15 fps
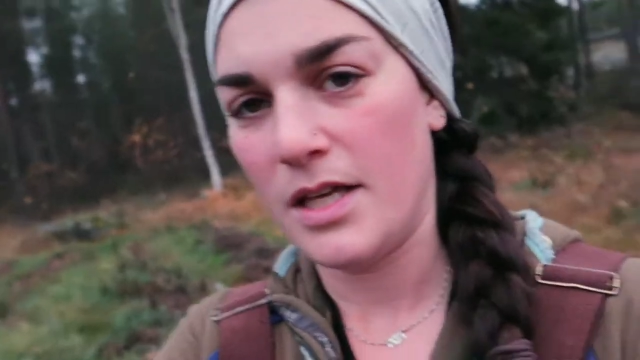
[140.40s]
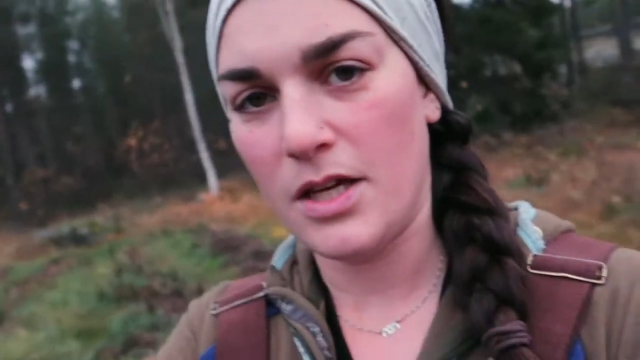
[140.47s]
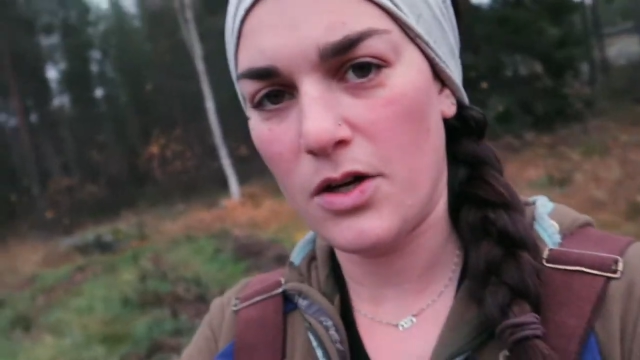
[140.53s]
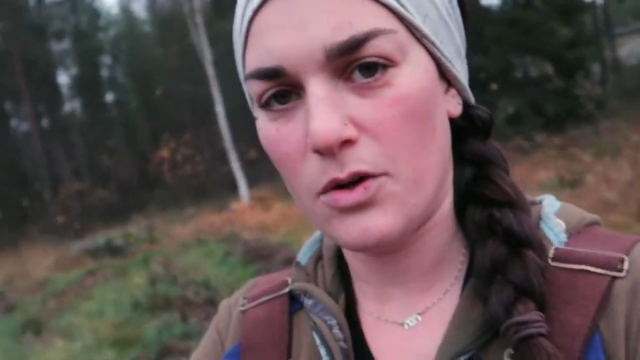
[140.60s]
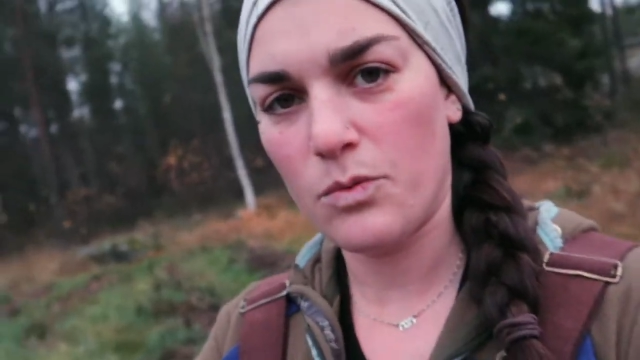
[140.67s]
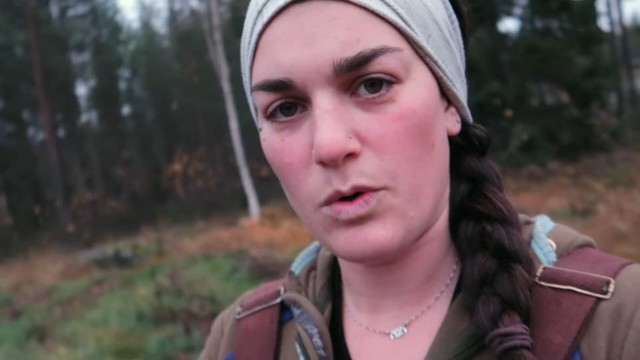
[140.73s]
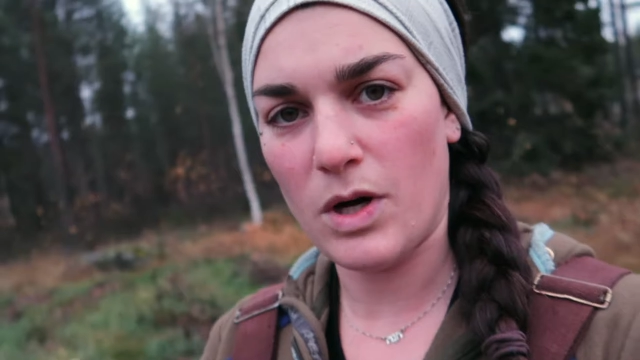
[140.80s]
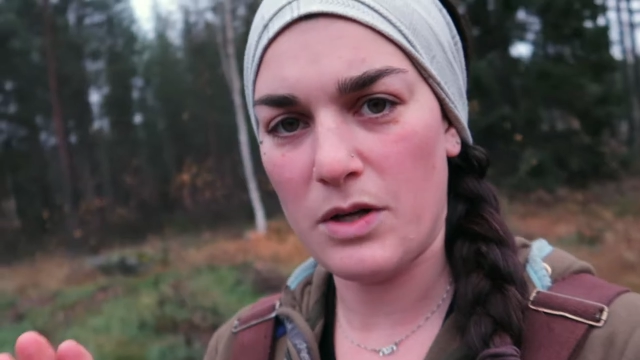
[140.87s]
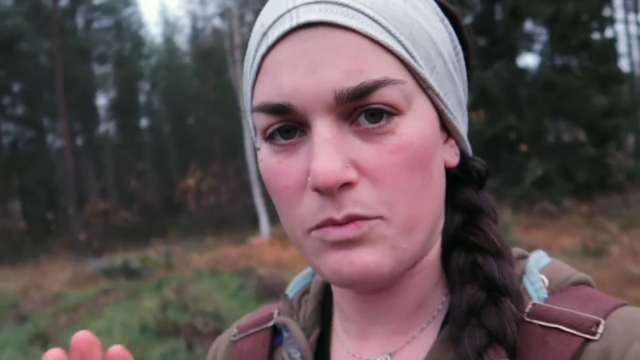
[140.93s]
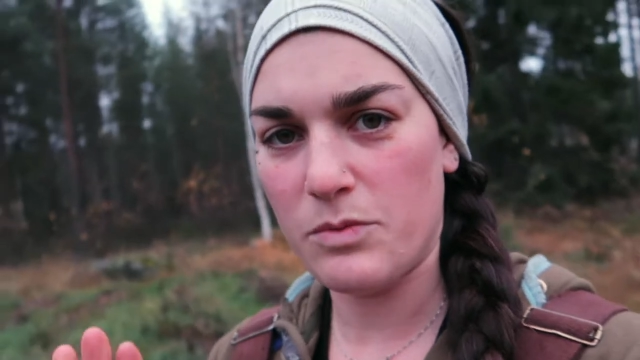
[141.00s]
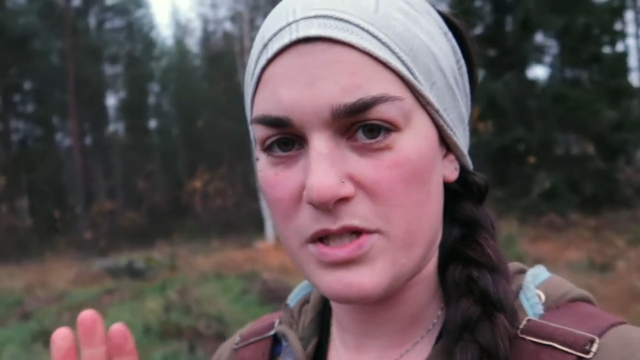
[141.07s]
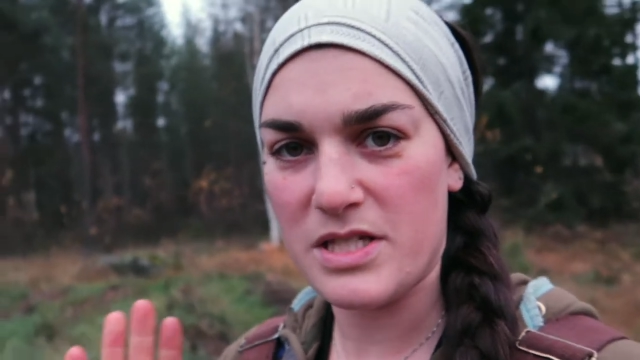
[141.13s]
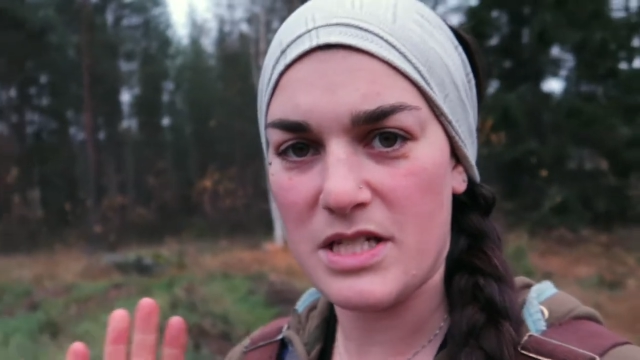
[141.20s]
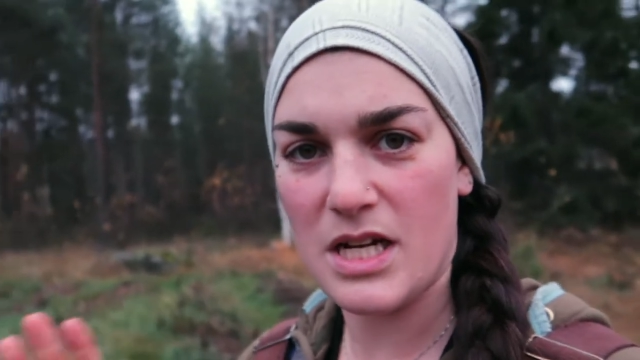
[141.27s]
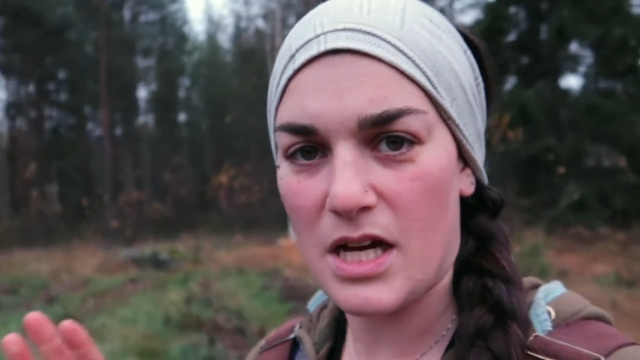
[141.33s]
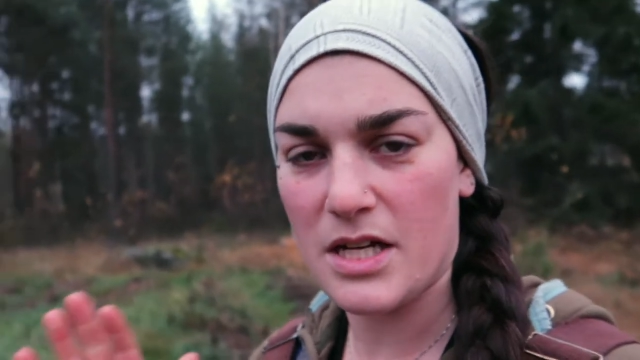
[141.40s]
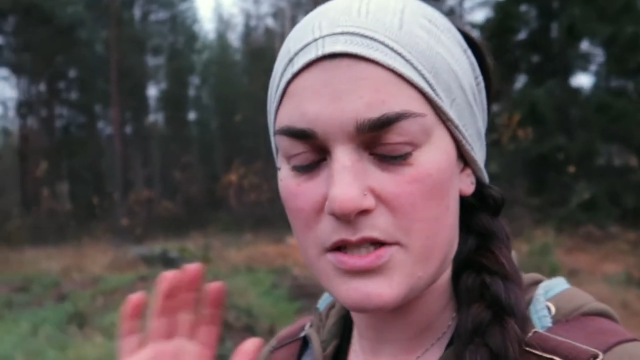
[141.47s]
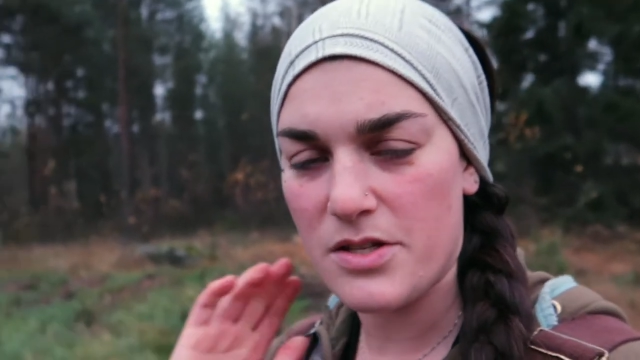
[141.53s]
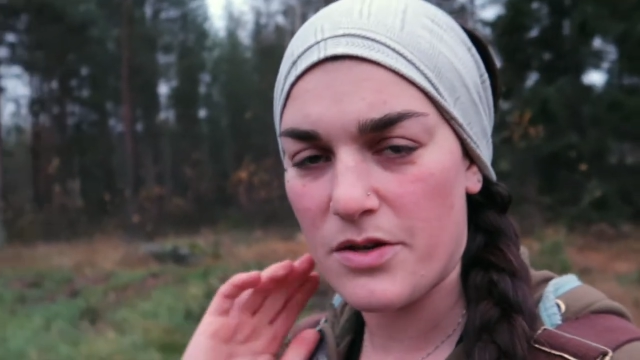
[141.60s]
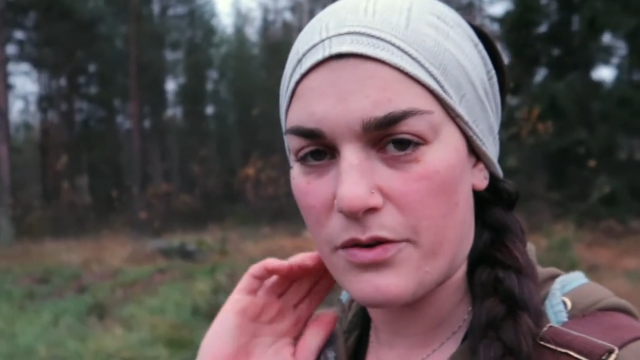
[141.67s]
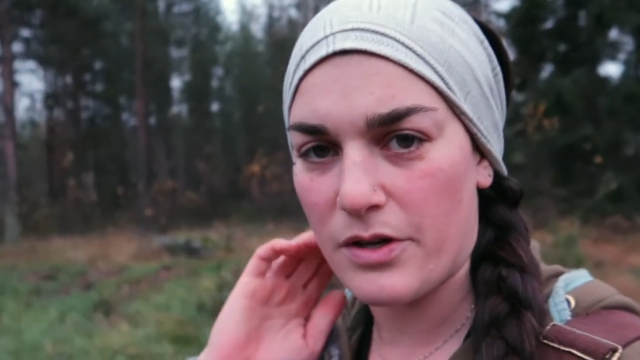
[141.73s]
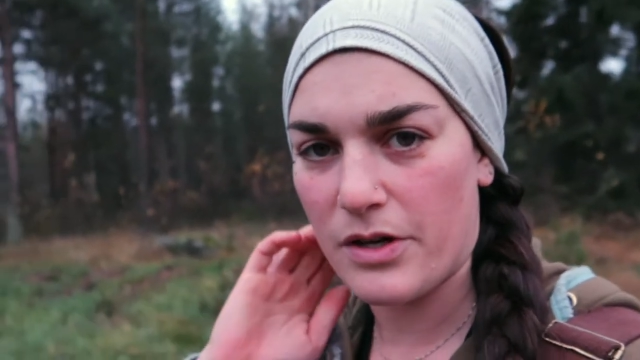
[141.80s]
Year one was not
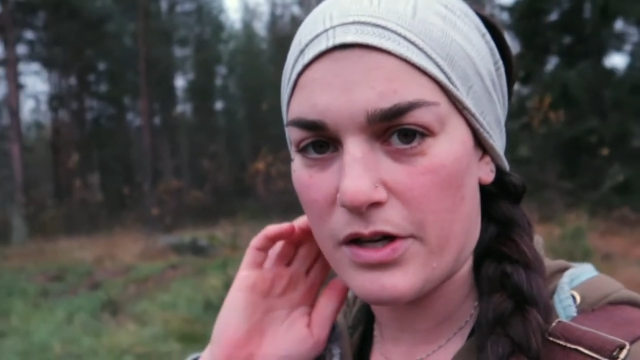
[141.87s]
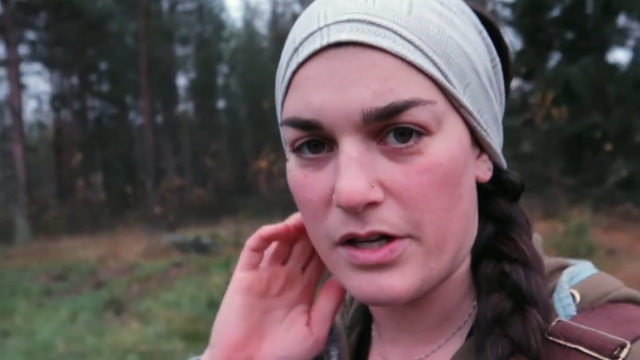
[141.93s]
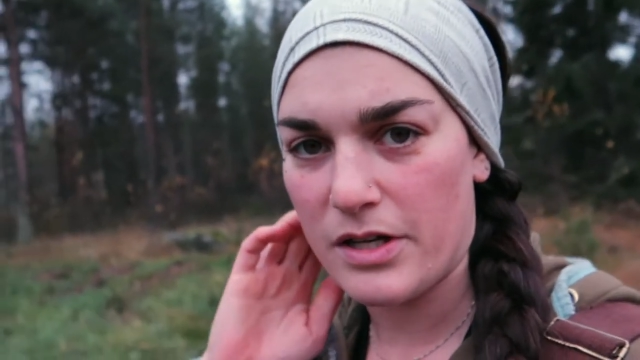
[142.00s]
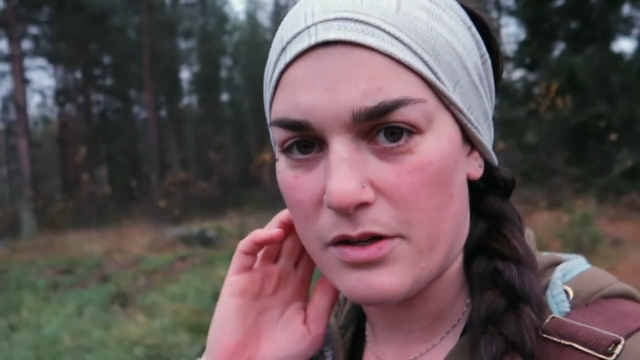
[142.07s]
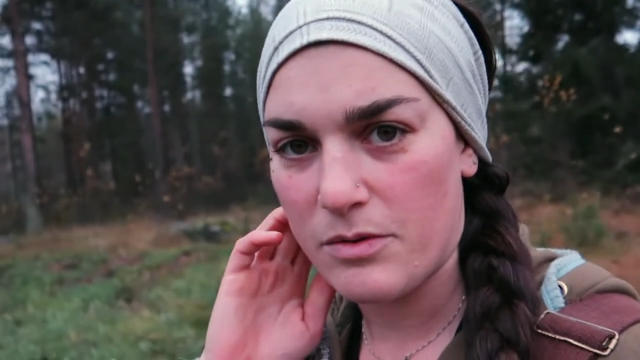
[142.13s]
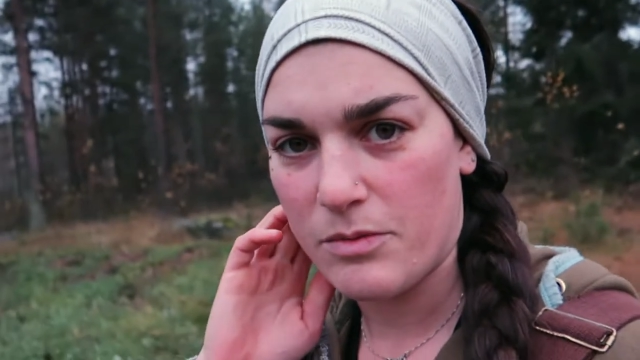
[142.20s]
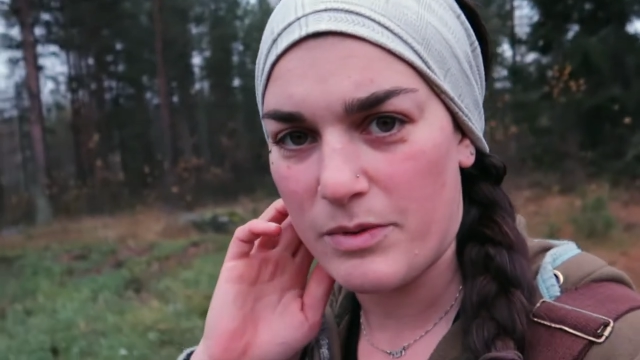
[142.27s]
so good.